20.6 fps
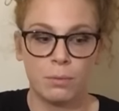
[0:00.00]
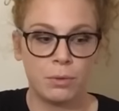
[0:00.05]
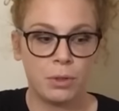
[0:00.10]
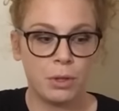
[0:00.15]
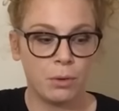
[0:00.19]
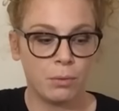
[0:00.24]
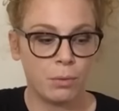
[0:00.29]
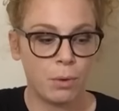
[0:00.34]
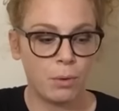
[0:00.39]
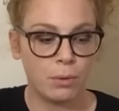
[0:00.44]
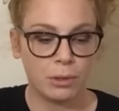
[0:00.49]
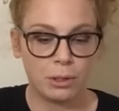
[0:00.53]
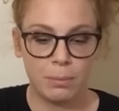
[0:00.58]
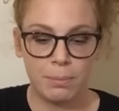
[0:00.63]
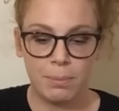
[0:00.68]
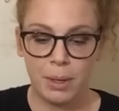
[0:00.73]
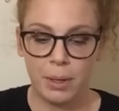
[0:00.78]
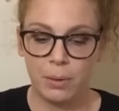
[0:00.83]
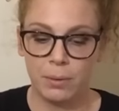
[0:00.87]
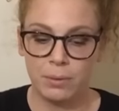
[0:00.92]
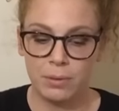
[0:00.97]
Roller
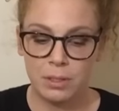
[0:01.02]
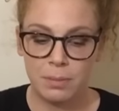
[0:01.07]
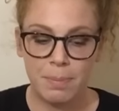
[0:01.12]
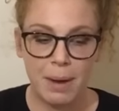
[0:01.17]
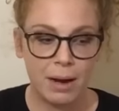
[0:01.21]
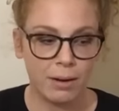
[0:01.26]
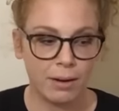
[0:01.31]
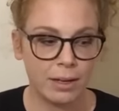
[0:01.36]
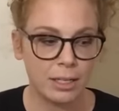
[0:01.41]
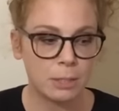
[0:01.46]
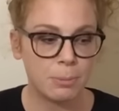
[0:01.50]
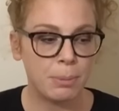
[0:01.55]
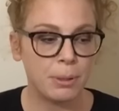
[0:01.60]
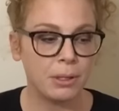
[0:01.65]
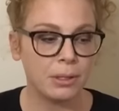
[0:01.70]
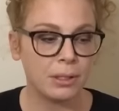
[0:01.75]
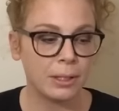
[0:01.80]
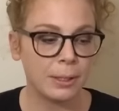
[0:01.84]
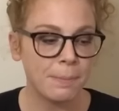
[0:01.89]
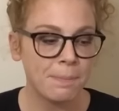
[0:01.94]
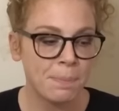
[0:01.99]
Bones bearings
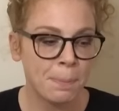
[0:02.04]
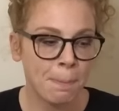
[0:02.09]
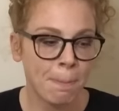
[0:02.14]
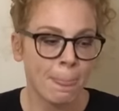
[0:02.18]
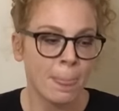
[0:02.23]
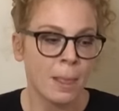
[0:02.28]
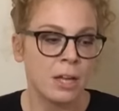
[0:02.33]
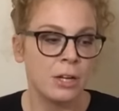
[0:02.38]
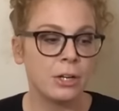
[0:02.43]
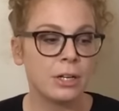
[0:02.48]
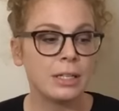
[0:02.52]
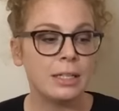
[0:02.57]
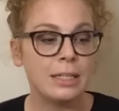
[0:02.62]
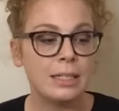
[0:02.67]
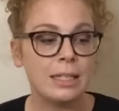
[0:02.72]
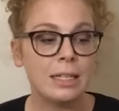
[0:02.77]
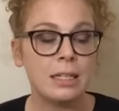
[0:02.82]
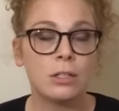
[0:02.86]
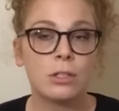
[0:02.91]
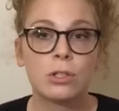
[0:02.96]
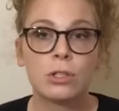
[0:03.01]
puller. You're gonna
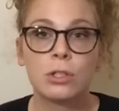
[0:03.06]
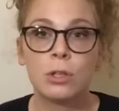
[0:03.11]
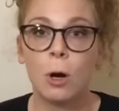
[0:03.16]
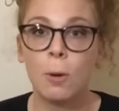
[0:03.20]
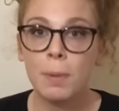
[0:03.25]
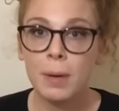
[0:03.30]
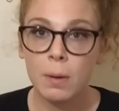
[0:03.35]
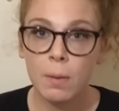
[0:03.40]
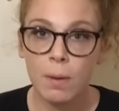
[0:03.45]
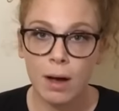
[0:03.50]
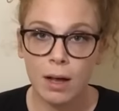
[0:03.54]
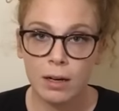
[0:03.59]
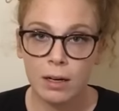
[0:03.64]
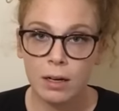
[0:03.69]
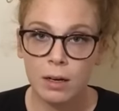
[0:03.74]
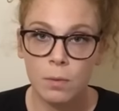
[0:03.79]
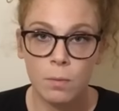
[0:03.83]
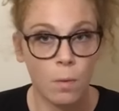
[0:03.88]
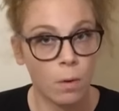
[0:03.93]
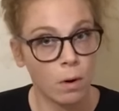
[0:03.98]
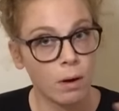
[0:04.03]
need soapy
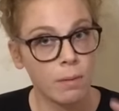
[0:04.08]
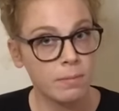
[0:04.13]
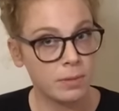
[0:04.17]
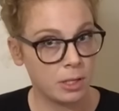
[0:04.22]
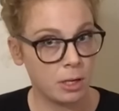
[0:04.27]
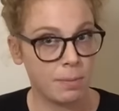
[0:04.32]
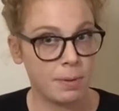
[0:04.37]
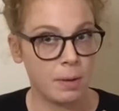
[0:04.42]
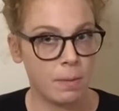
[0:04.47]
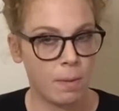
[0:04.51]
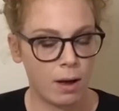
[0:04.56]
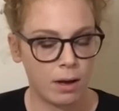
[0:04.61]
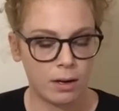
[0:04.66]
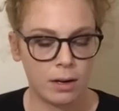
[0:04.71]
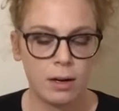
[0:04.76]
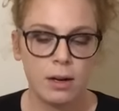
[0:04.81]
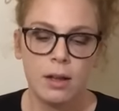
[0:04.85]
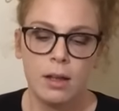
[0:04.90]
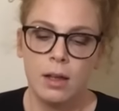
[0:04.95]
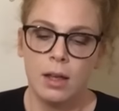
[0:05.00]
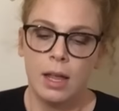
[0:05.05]
water, warm soapy
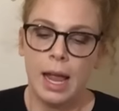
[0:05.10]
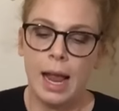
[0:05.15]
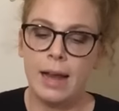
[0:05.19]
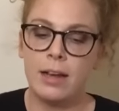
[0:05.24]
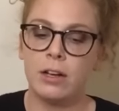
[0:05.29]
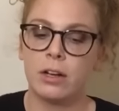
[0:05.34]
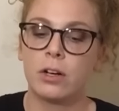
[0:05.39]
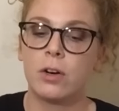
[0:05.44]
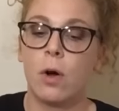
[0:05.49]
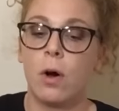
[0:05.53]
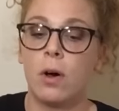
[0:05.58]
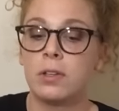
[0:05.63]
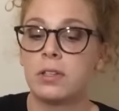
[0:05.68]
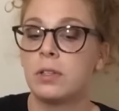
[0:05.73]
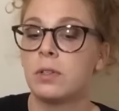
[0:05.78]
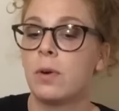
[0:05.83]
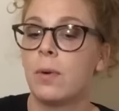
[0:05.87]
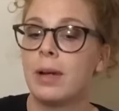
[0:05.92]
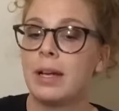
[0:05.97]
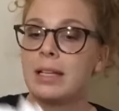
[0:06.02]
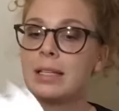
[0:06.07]
water, and you're also
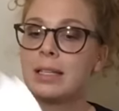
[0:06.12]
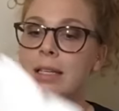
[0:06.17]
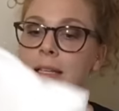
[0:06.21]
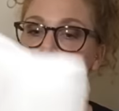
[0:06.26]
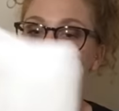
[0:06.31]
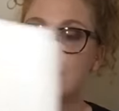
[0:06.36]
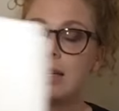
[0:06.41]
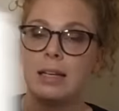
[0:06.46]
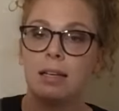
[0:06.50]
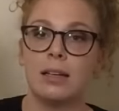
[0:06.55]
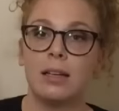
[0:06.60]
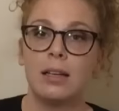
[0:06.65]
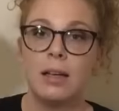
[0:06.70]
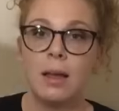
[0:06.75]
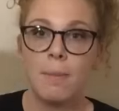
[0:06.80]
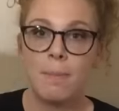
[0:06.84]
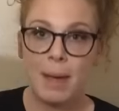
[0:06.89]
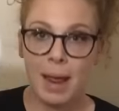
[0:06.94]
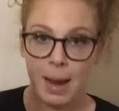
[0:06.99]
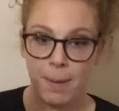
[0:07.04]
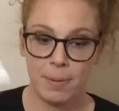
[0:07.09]
going to need
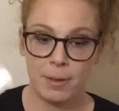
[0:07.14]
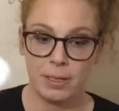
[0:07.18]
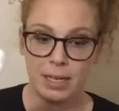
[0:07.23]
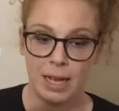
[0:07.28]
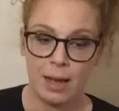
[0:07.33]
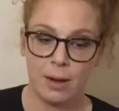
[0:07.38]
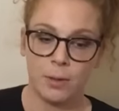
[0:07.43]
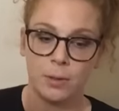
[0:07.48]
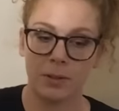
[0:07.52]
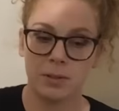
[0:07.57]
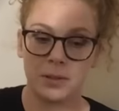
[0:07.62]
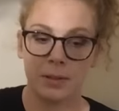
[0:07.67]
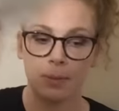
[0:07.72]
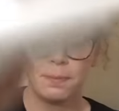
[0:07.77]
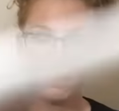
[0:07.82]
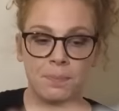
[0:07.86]
paper towels.